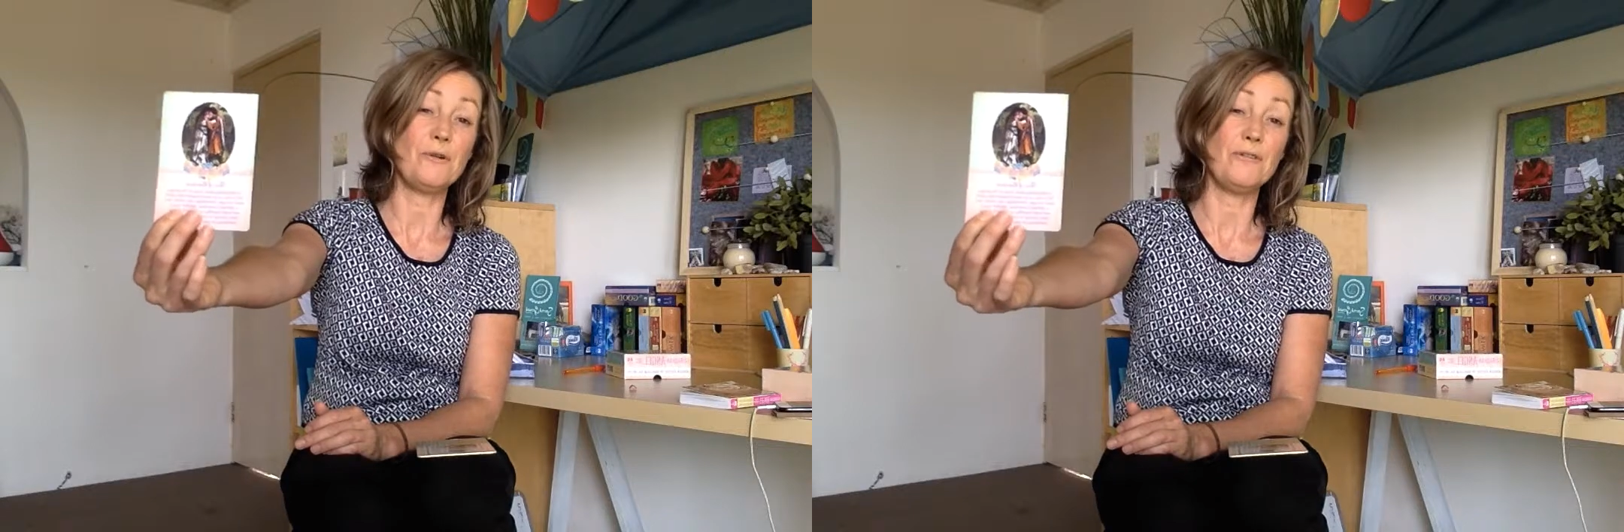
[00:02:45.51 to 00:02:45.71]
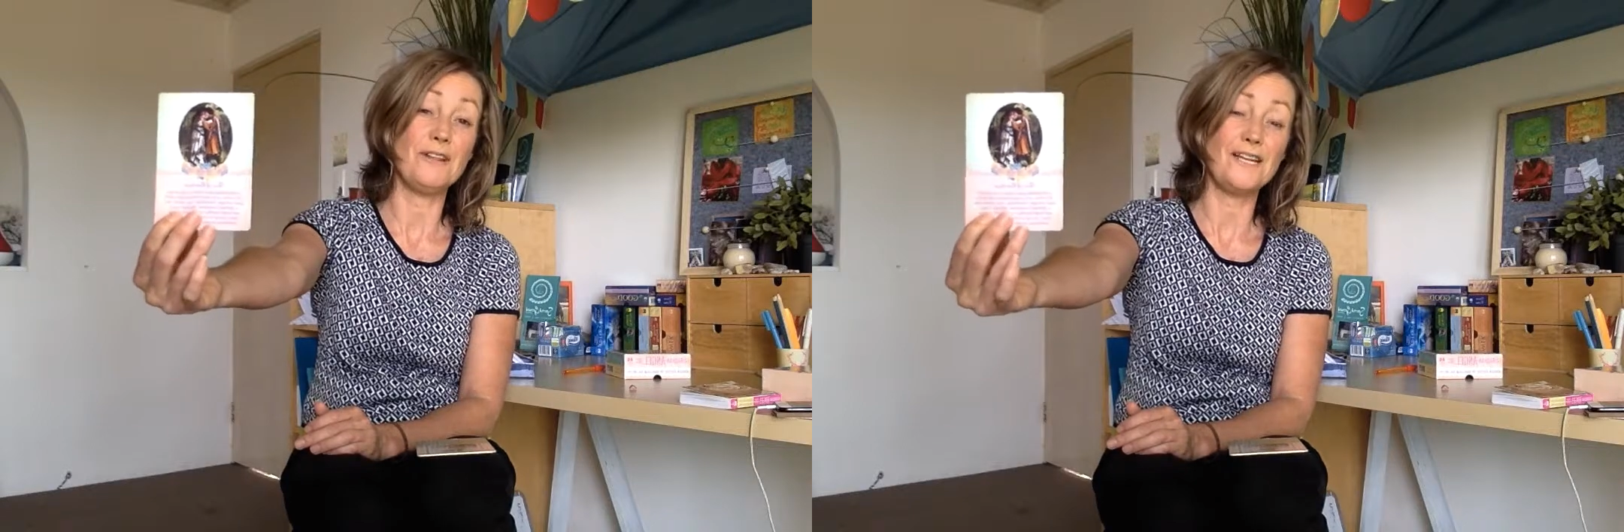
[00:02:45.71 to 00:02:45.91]

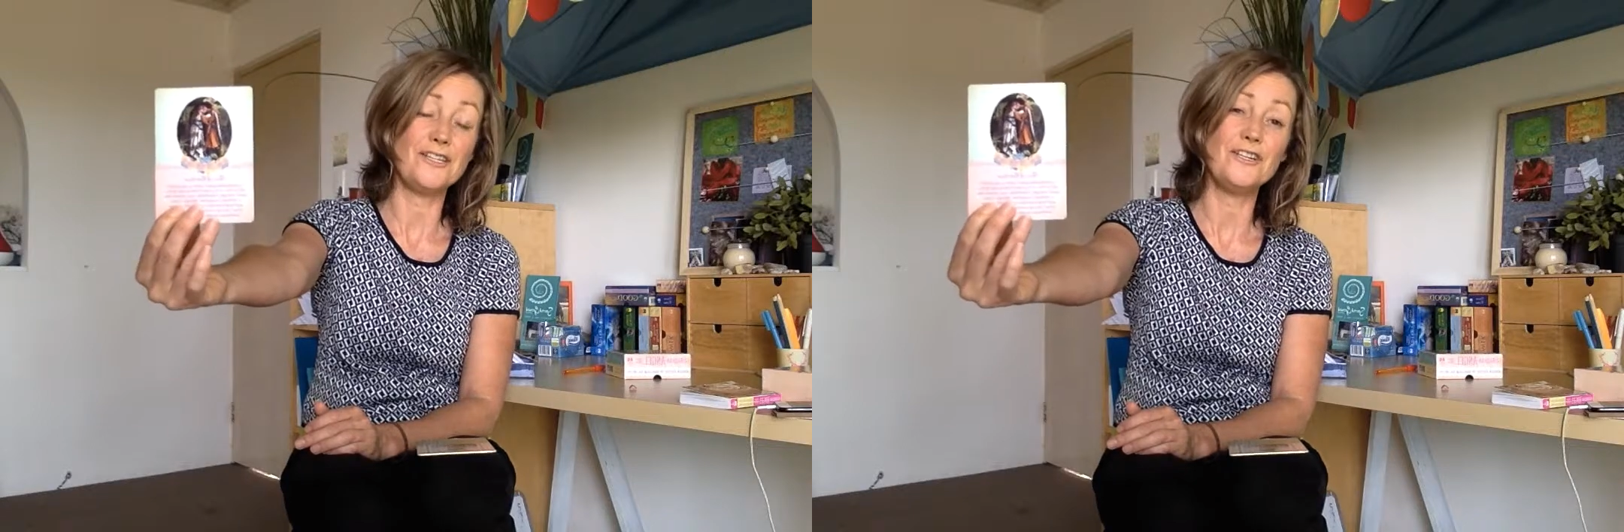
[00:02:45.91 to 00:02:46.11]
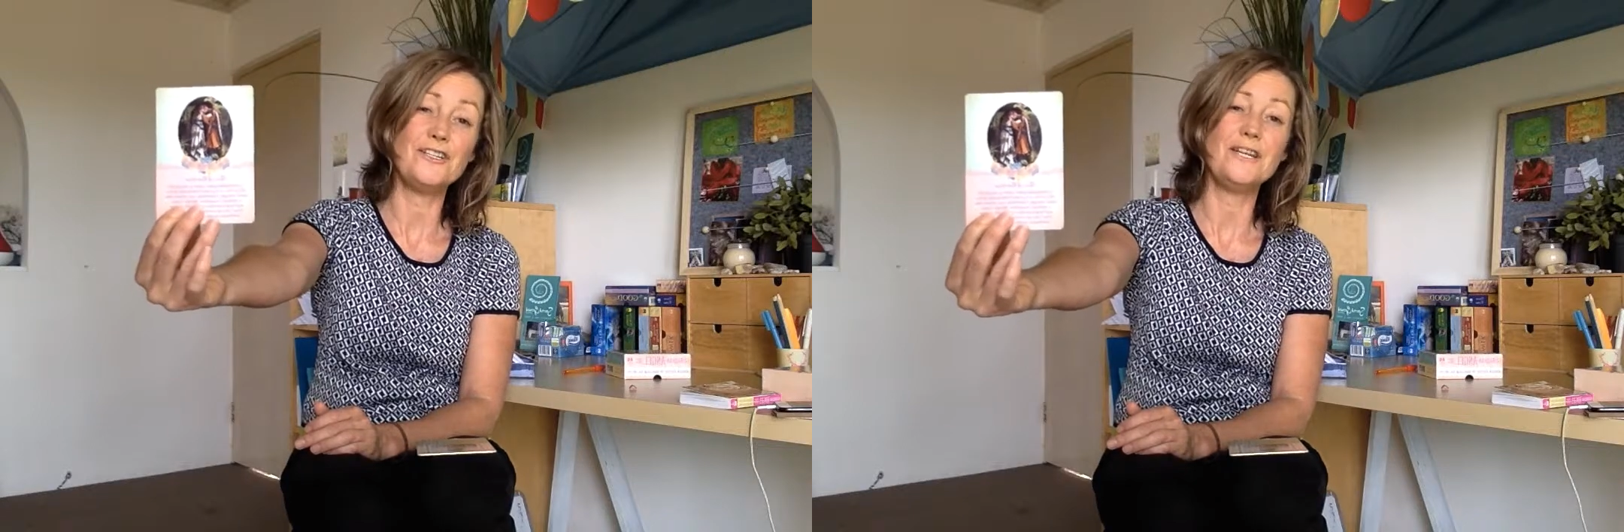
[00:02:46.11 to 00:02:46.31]
or
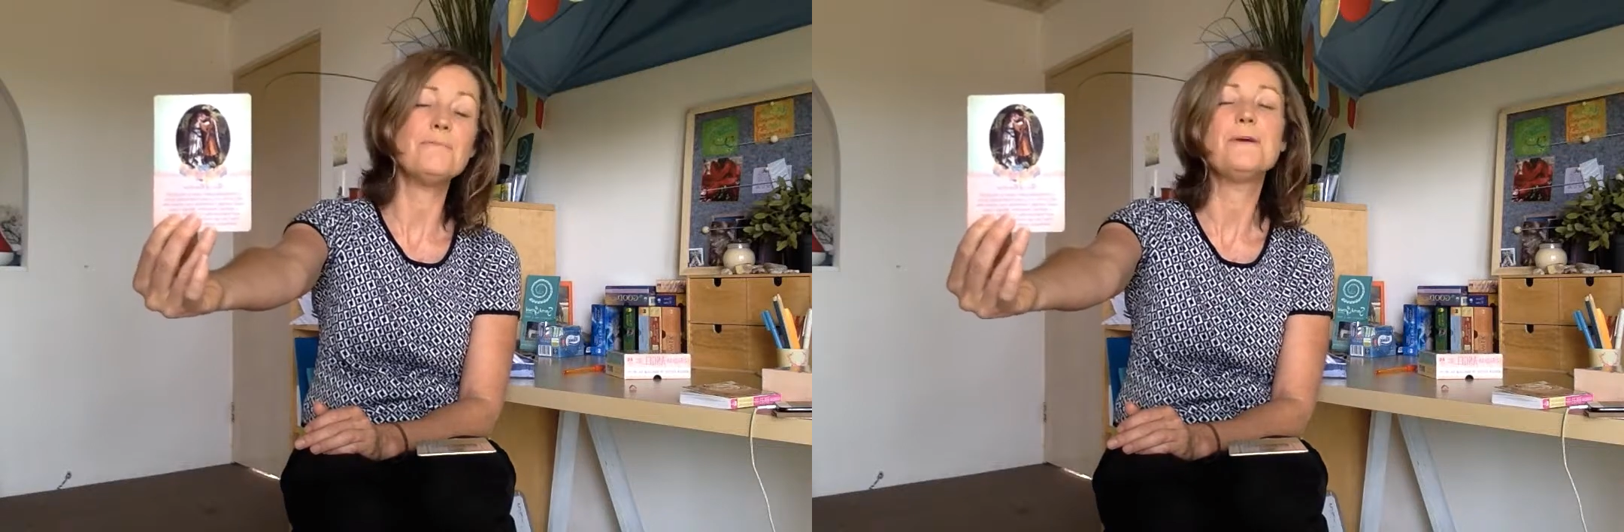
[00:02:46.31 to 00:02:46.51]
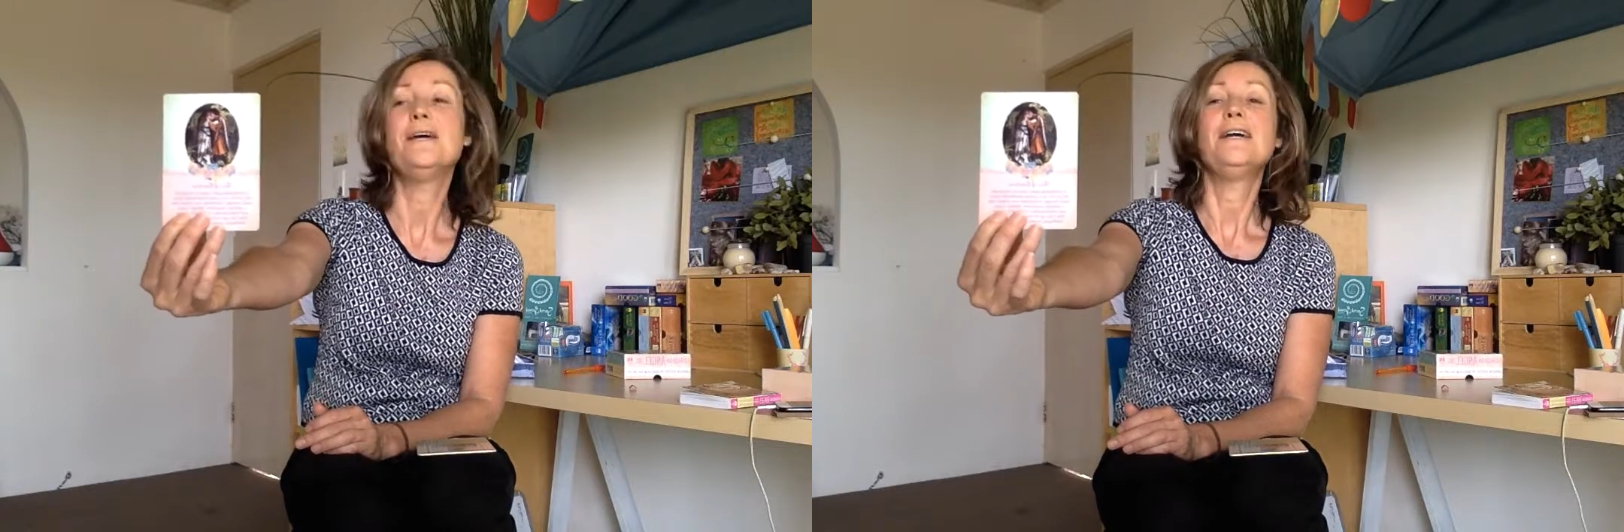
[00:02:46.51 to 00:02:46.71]
relationship,